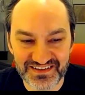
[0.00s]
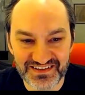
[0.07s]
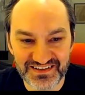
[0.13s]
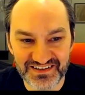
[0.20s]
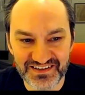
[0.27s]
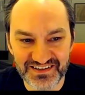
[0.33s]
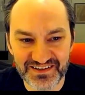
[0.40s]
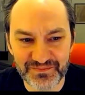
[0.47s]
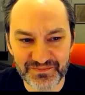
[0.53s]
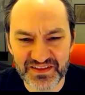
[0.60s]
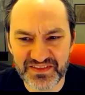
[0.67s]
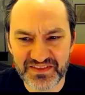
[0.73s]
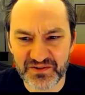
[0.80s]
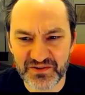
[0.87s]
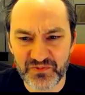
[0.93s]
I
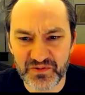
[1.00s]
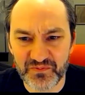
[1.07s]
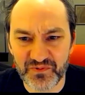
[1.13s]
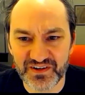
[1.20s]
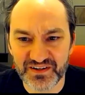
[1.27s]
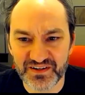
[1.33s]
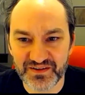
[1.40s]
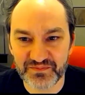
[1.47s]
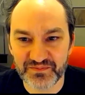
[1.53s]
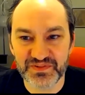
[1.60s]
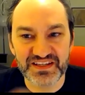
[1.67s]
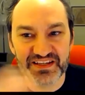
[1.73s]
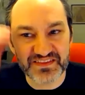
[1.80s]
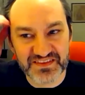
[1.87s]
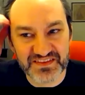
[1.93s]
think we want to
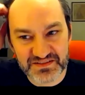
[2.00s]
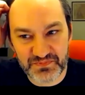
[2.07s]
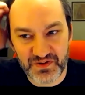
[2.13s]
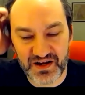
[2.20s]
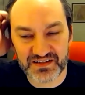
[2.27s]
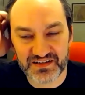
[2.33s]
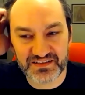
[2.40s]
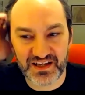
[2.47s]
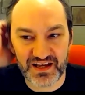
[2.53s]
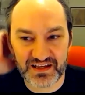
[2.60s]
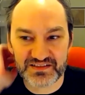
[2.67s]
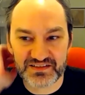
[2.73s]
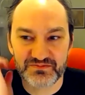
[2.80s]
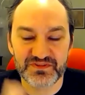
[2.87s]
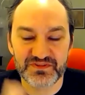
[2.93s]
begin this
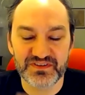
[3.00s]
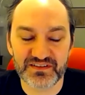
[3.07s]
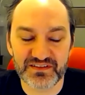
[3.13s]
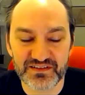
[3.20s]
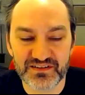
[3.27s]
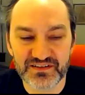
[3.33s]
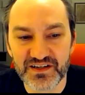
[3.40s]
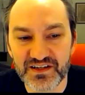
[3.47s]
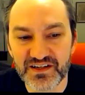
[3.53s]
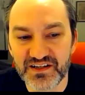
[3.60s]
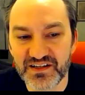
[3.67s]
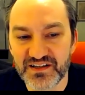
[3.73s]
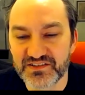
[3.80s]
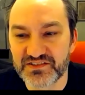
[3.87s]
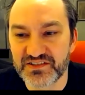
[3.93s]
podcast with a
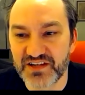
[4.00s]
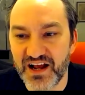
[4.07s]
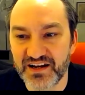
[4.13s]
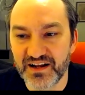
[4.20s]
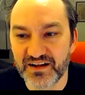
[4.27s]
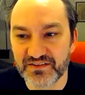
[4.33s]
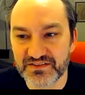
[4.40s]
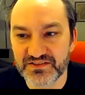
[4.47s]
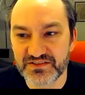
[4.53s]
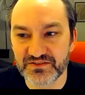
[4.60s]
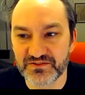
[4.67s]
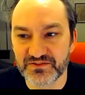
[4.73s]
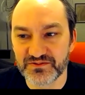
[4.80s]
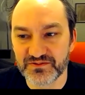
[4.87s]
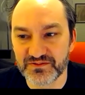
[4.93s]
shout out
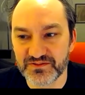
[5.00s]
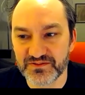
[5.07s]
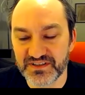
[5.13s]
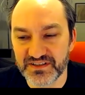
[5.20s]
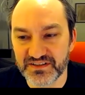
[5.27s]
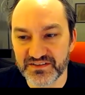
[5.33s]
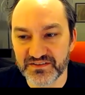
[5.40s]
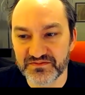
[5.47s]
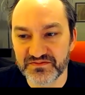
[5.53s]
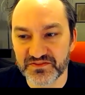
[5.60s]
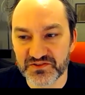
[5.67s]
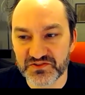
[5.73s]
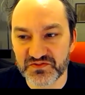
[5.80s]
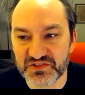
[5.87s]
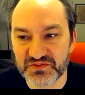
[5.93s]
to the
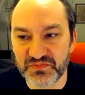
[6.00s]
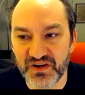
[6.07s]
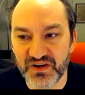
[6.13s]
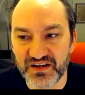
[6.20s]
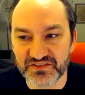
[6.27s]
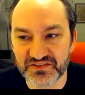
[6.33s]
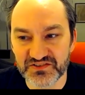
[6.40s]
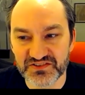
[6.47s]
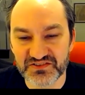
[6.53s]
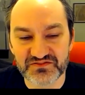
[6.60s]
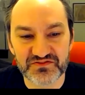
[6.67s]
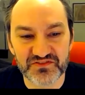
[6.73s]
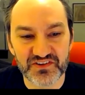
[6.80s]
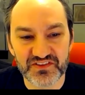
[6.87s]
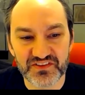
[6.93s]
first responders and
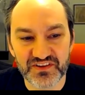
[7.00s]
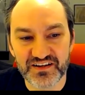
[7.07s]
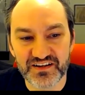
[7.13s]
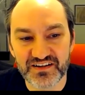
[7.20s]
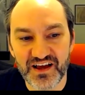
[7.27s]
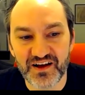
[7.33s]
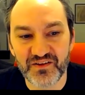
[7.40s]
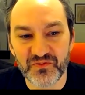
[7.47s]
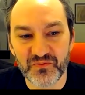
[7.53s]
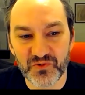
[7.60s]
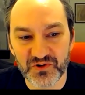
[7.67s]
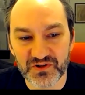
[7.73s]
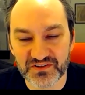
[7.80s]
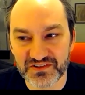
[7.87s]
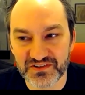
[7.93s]
frontline health
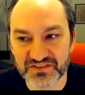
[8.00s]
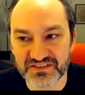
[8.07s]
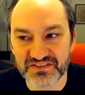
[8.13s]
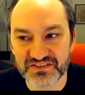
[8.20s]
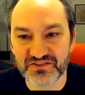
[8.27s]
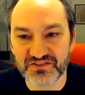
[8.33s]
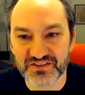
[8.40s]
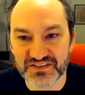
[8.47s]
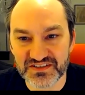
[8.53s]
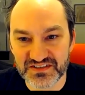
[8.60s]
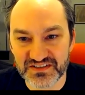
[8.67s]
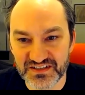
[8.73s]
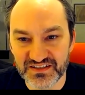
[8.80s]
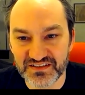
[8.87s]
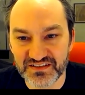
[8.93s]
workers in New York
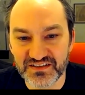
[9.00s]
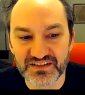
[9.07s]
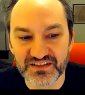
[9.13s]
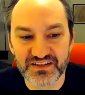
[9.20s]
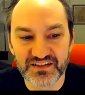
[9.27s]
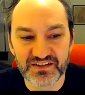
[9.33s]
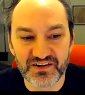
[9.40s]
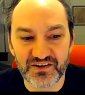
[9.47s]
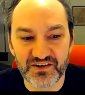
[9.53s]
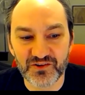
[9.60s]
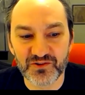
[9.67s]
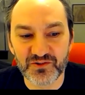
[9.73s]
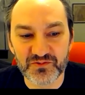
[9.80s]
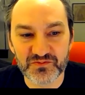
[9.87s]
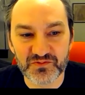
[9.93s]
City,
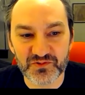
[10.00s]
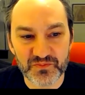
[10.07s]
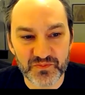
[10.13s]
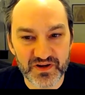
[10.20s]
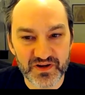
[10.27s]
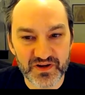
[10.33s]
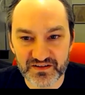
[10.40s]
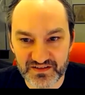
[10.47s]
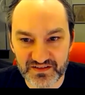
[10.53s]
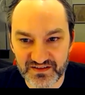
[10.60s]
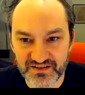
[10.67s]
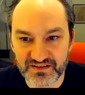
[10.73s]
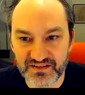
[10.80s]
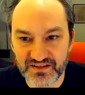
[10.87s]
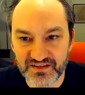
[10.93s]
all over
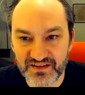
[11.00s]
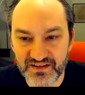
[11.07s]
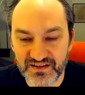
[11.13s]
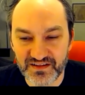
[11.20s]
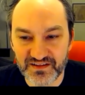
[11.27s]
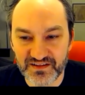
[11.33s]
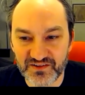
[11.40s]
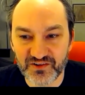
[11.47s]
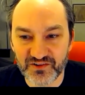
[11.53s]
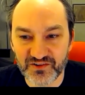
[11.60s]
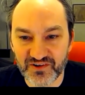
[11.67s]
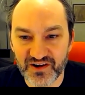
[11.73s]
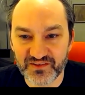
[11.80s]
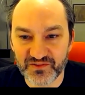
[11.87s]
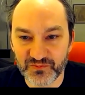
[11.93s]
America, and all
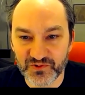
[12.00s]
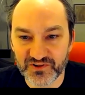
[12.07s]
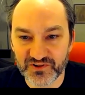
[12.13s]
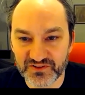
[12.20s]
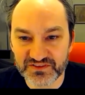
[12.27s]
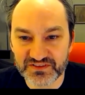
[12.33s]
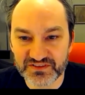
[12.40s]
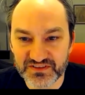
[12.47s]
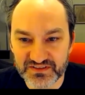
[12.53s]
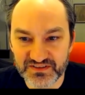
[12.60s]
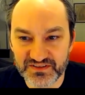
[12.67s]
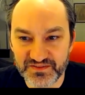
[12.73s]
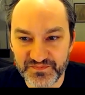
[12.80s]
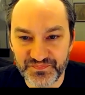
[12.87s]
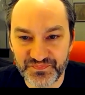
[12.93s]
around the world.
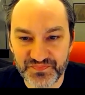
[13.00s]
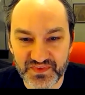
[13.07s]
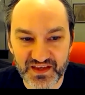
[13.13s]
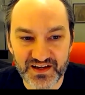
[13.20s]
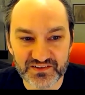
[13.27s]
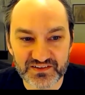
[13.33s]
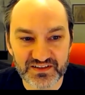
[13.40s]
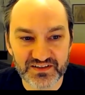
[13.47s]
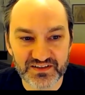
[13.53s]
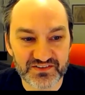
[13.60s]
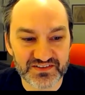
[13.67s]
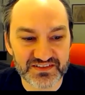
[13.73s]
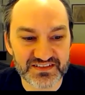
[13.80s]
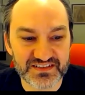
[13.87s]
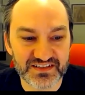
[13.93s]
Alka,
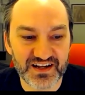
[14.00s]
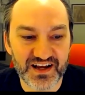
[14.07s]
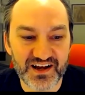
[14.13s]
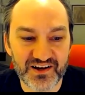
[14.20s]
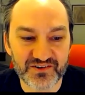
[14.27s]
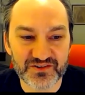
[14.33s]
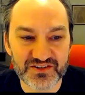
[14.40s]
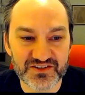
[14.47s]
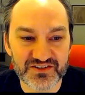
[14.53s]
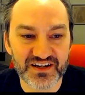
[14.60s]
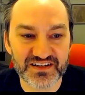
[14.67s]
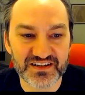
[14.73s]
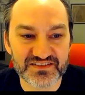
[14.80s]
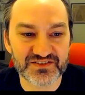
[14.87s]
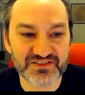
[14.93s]
Kristina, how are you
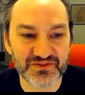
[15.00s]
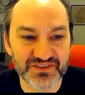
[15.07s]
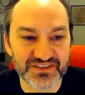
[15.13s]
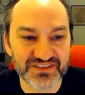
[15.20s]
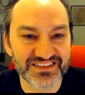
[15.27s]
guys doing?